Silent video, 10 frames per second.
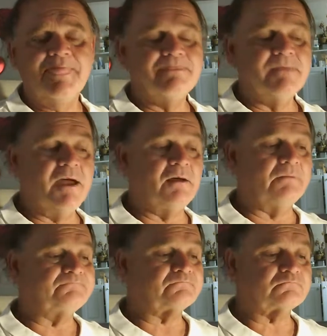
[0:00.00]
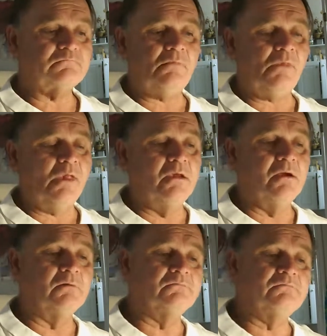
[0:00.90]
Yeah,
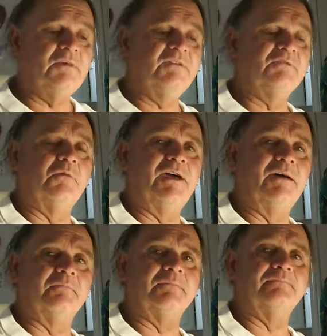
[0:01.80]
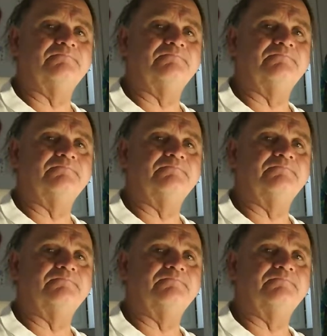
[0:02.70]
he's a wimp.